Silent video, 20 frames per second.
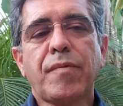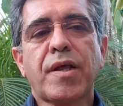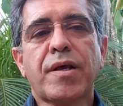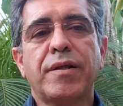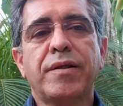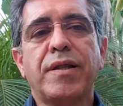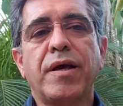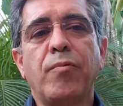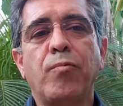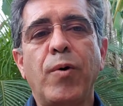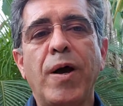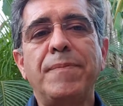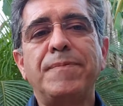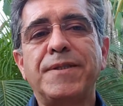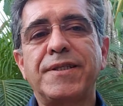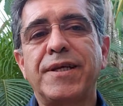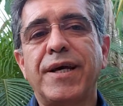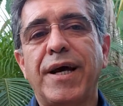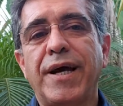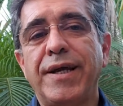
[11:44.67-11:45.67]
The
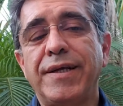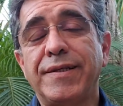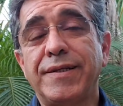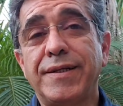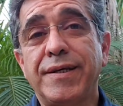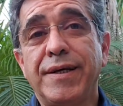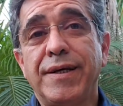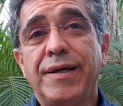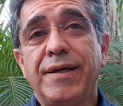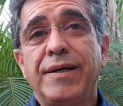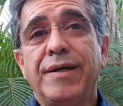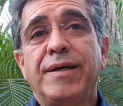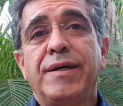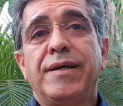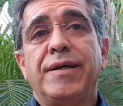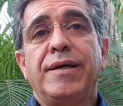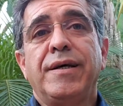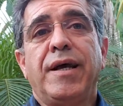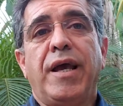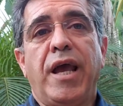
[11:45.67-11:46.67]
website
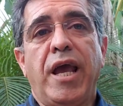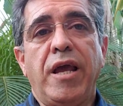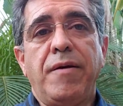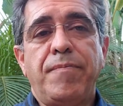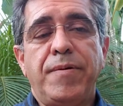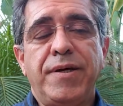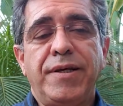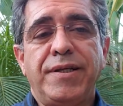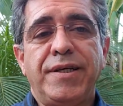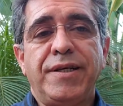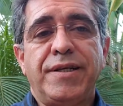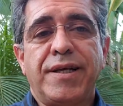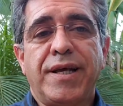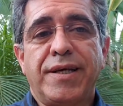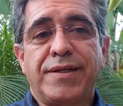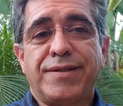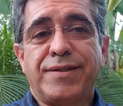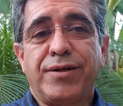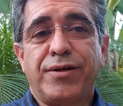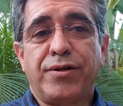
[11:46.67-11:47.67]

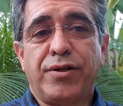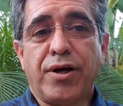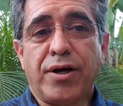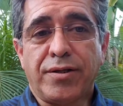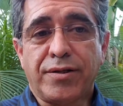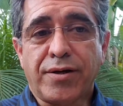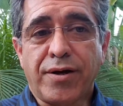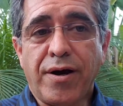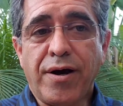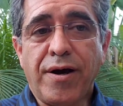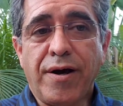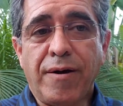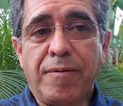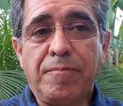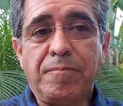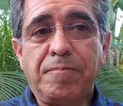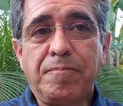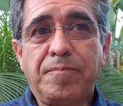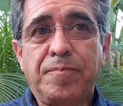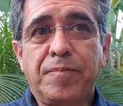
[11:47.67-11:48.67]

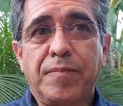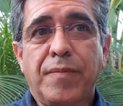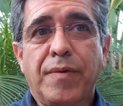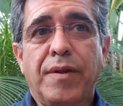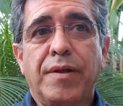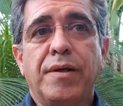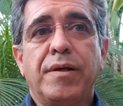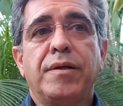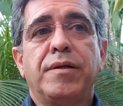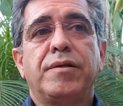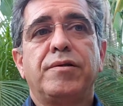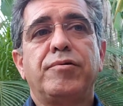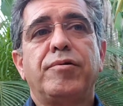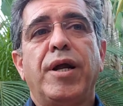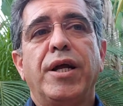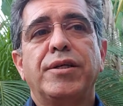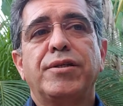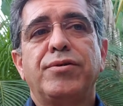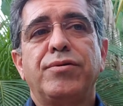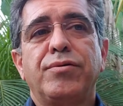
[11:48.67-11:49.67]
apdtester.com
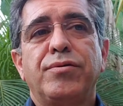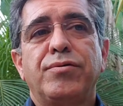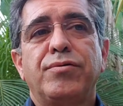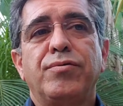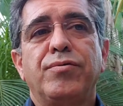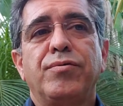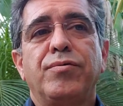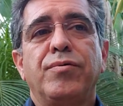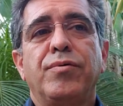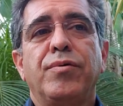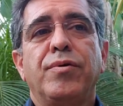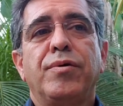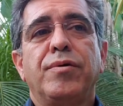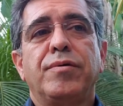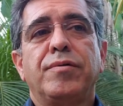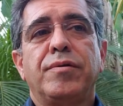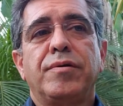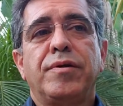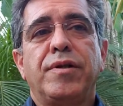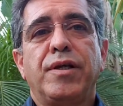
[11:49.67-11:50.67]
directs you to
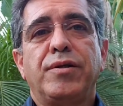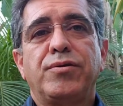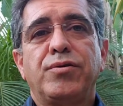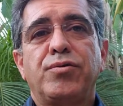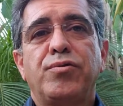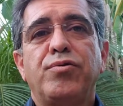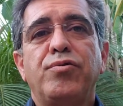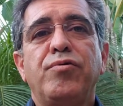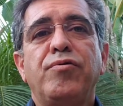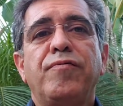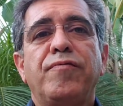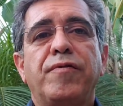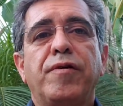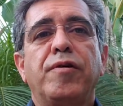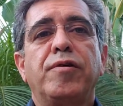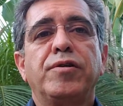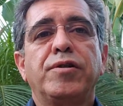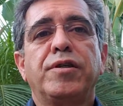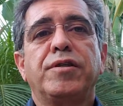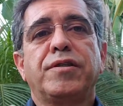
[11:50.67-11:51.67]
the two
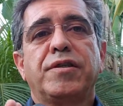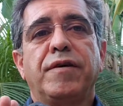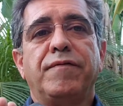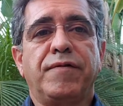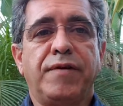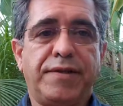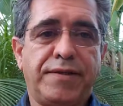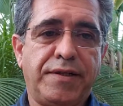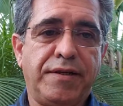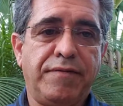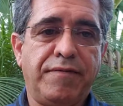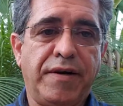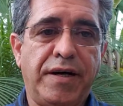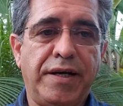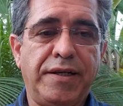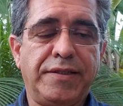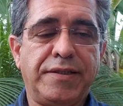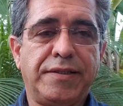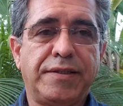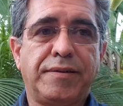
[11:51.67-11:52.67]
versions of this
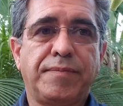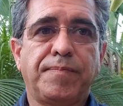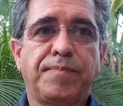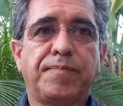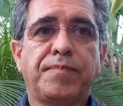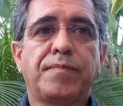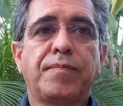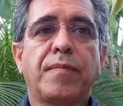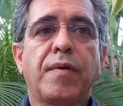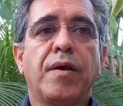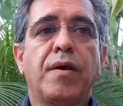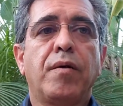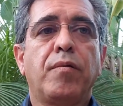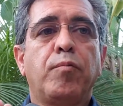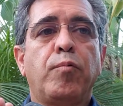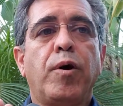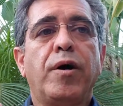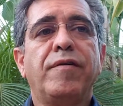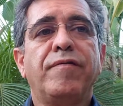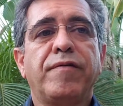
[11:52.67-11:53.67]
device.
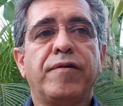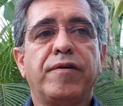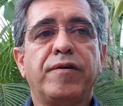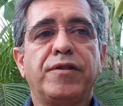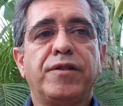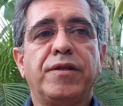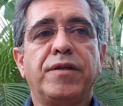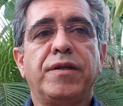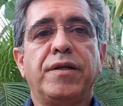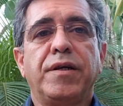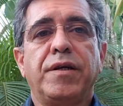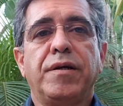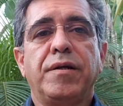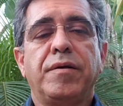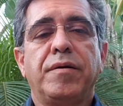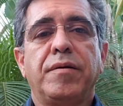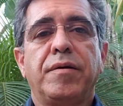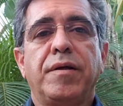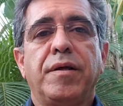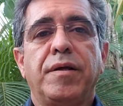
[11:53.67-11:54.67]
One version
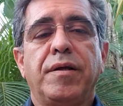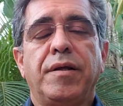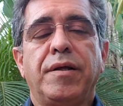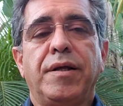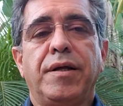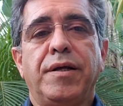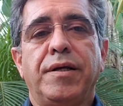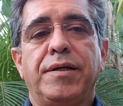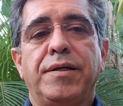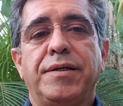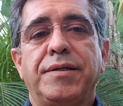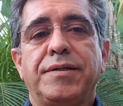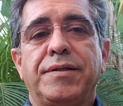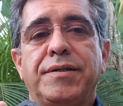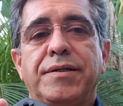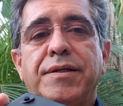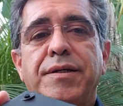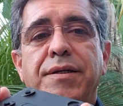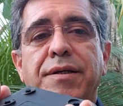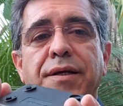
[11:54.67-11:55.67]
is
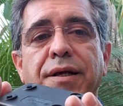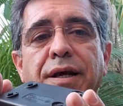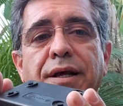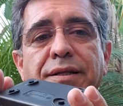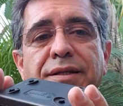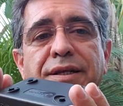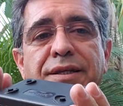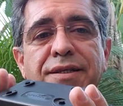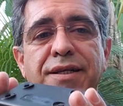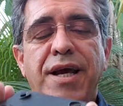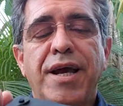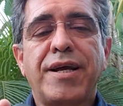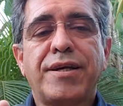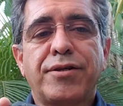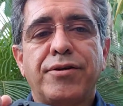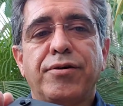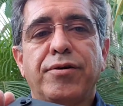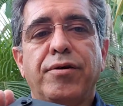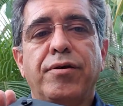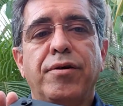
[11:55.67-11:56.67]
a
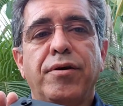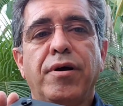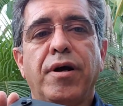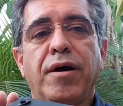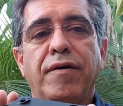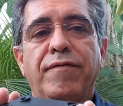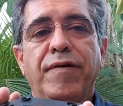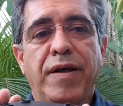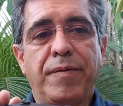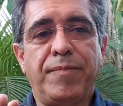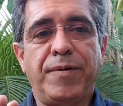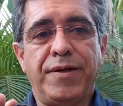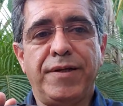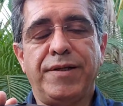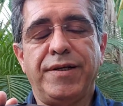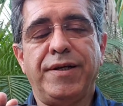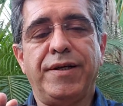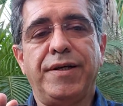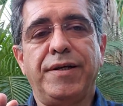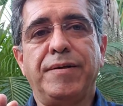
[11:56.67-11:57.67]
detector of
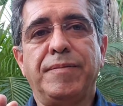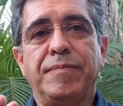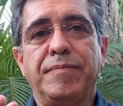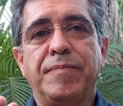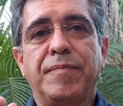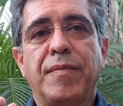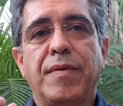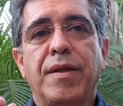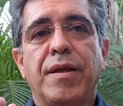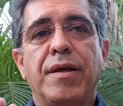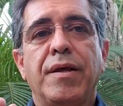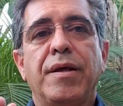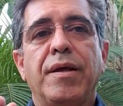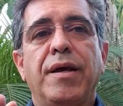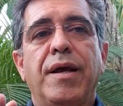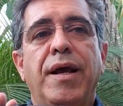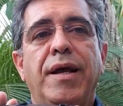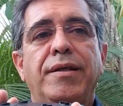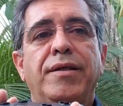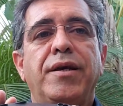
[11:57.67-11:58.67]
APD,
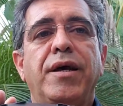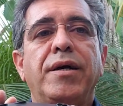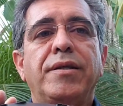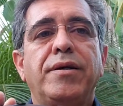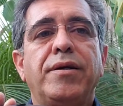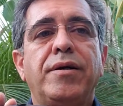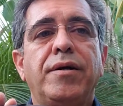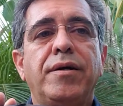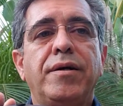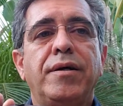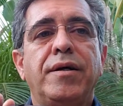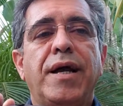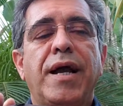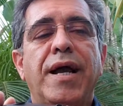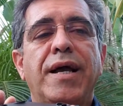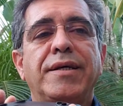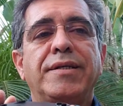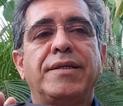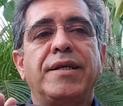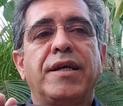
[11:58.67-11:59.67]
and the other
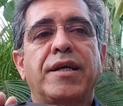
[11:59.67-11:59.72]
has the